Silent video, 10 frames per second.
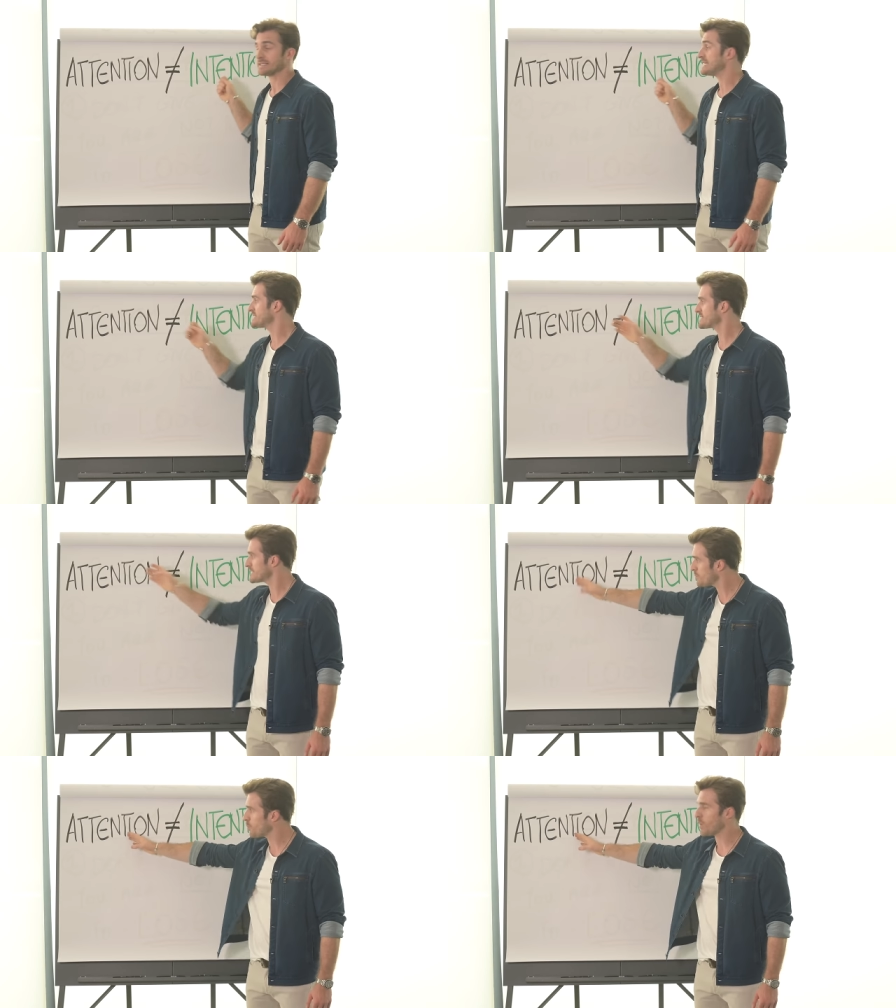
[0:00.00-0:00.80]
See,
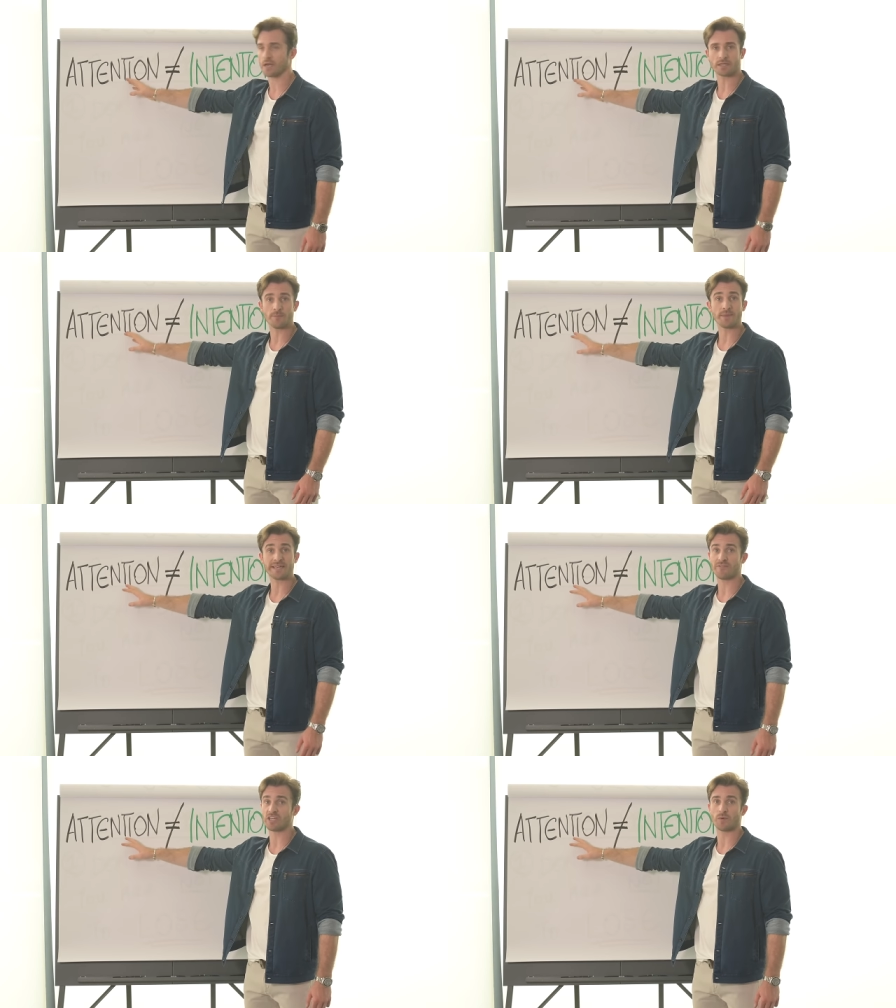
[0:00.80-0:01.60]
someone can be
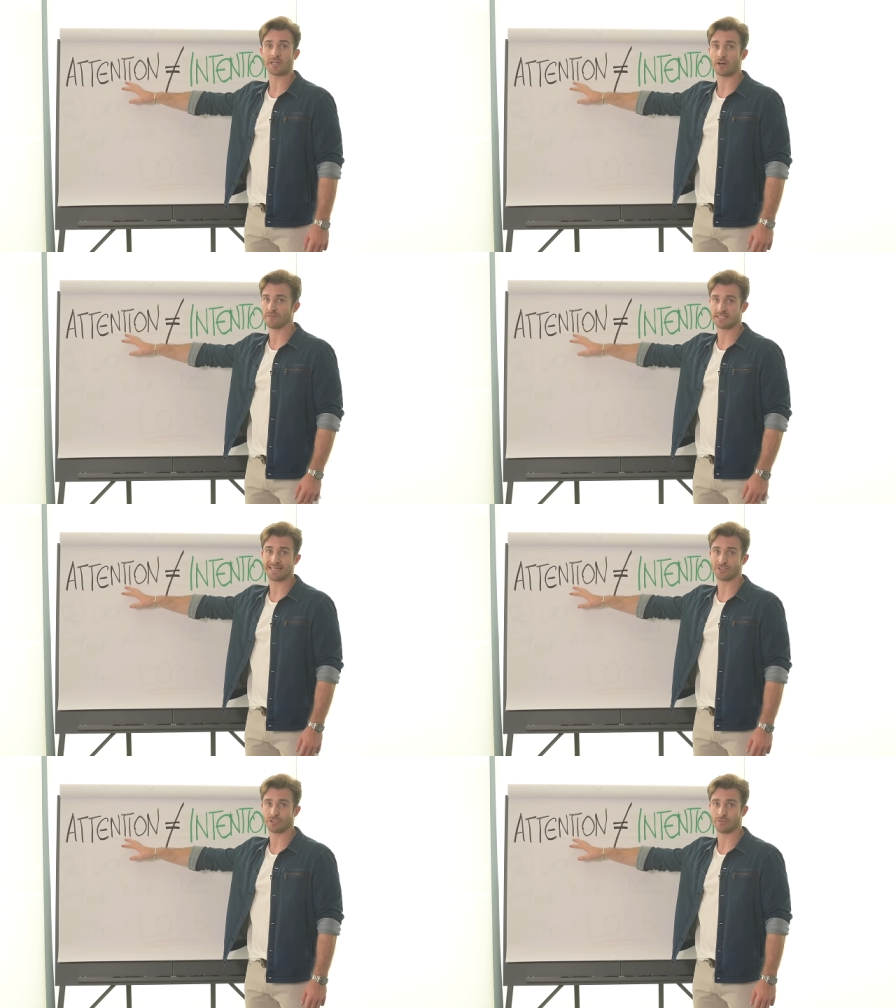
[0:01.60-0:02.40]
giving you a lot of
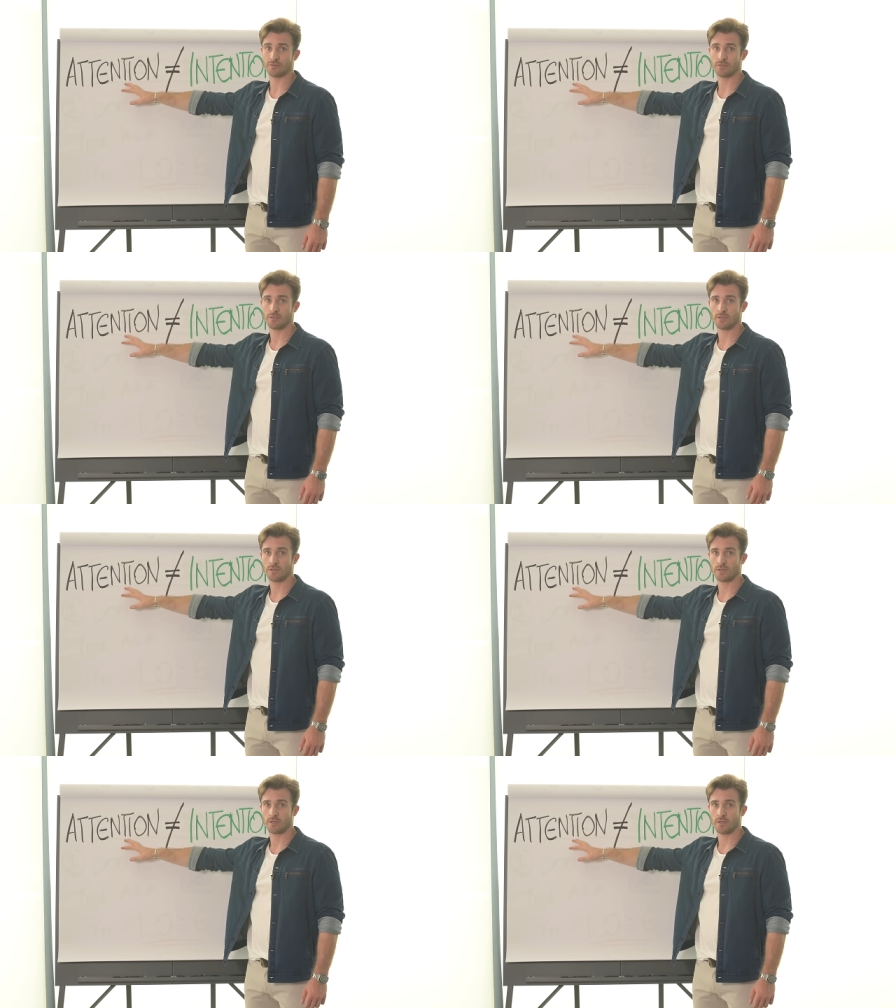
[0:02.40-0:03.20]
attention.
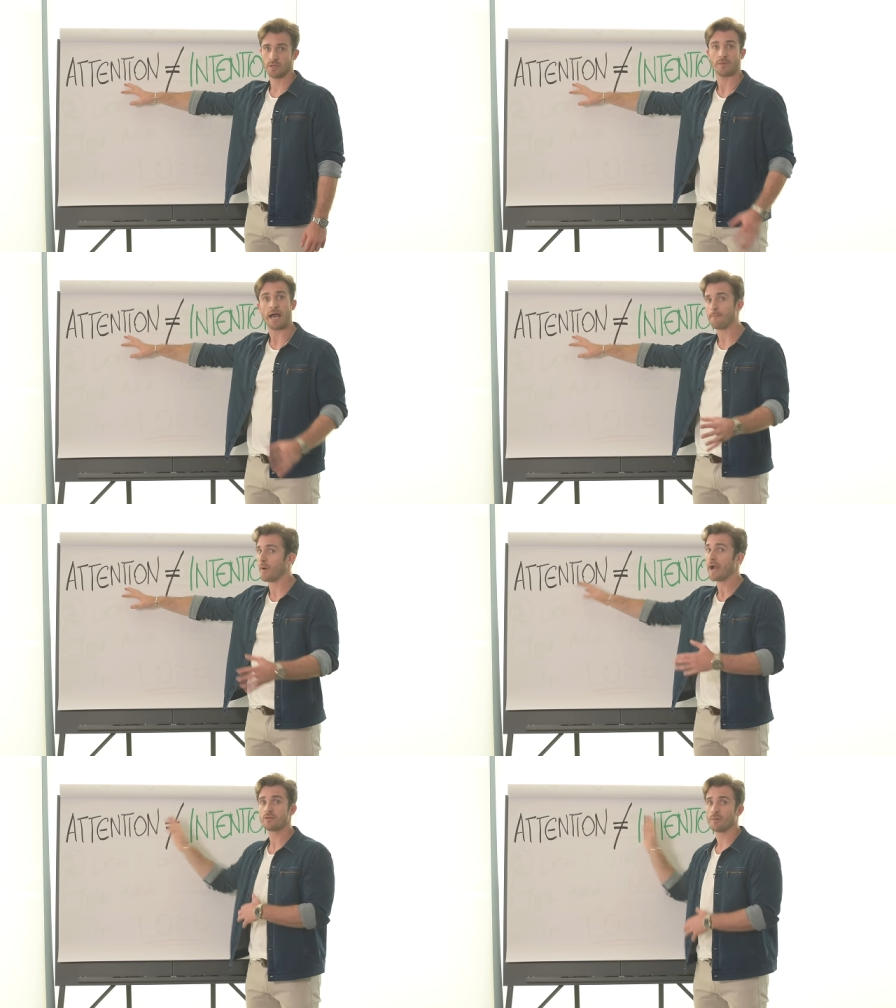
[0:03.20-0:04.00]
That
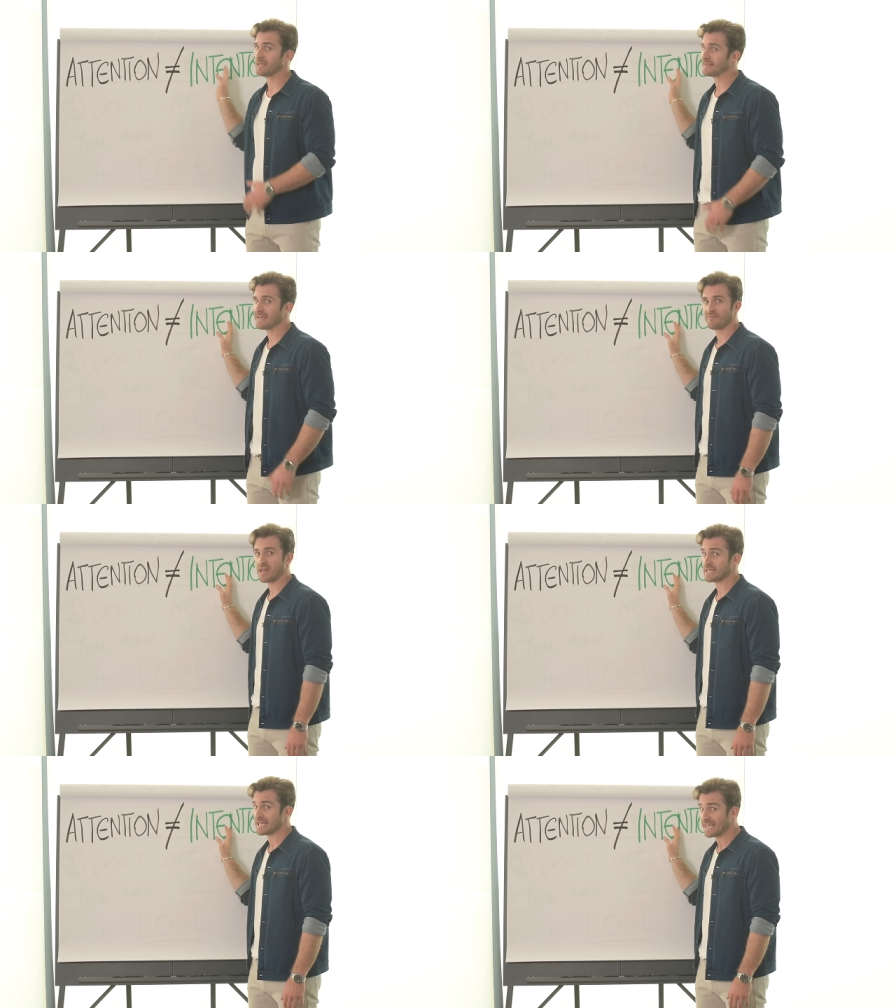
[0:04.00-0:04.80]
might not mean they have
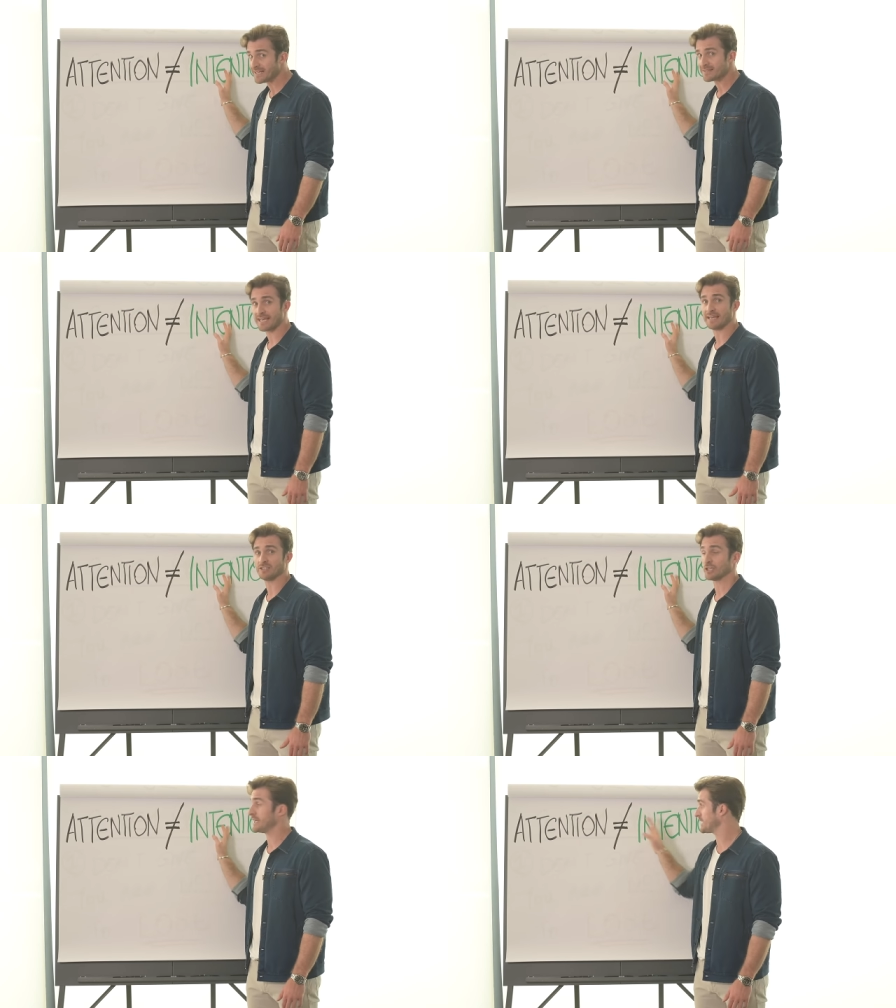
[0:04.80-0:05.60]
any
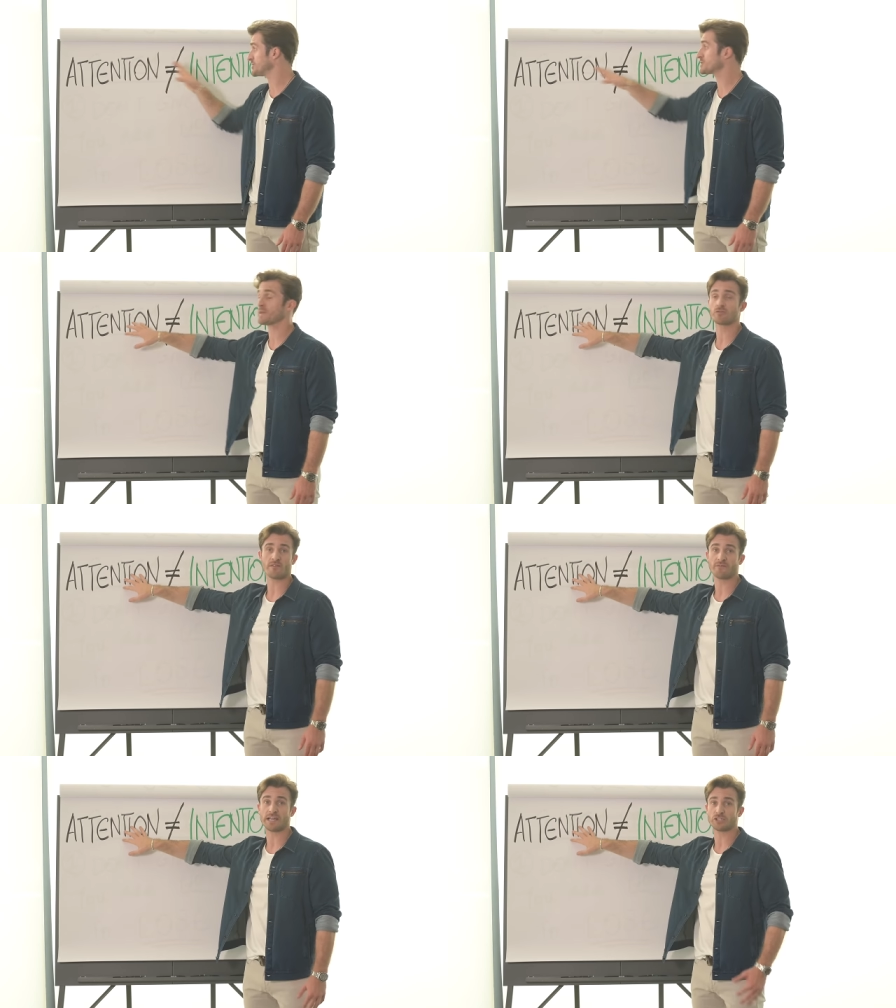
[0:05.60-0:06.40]
intention. It can just be a
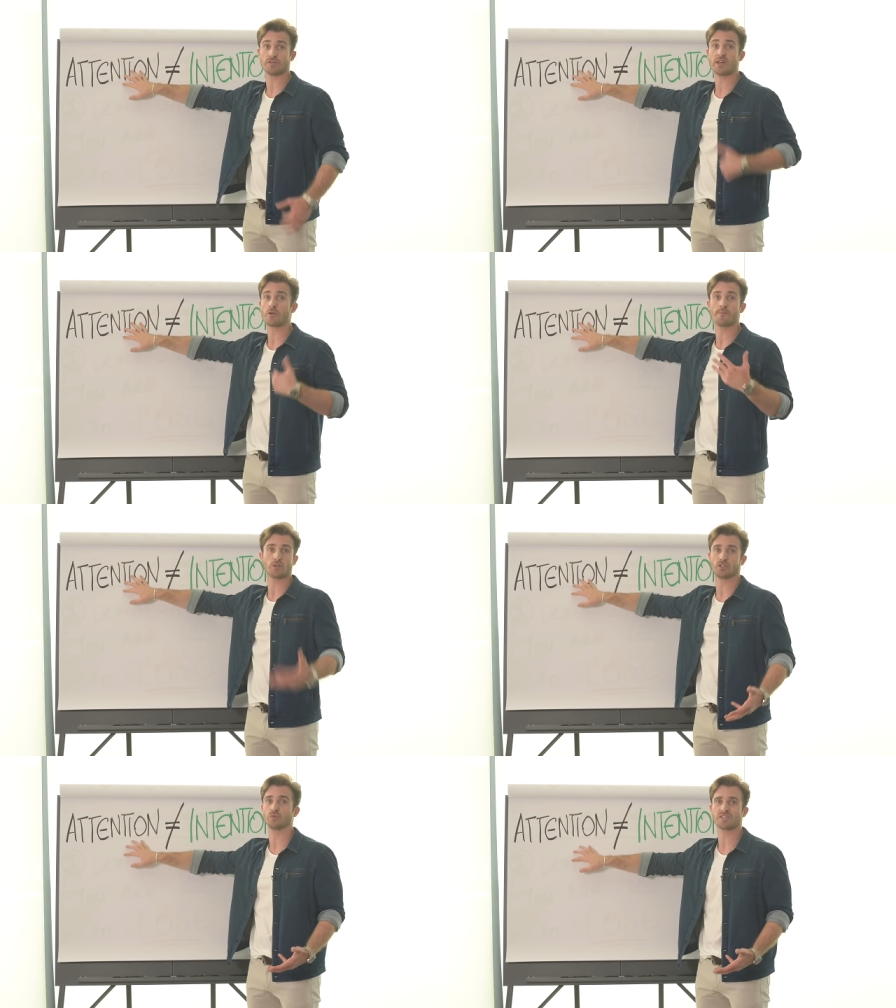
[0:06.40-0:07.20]
reflection of their
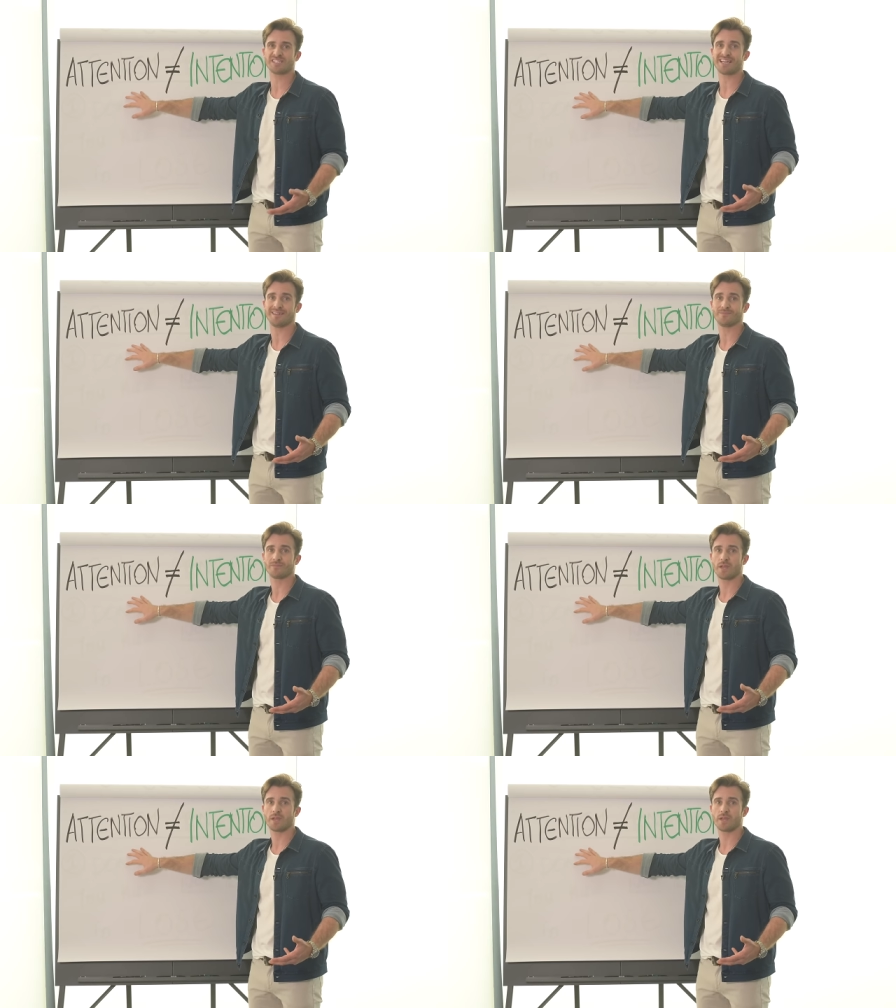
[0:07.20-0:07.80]
emotional state.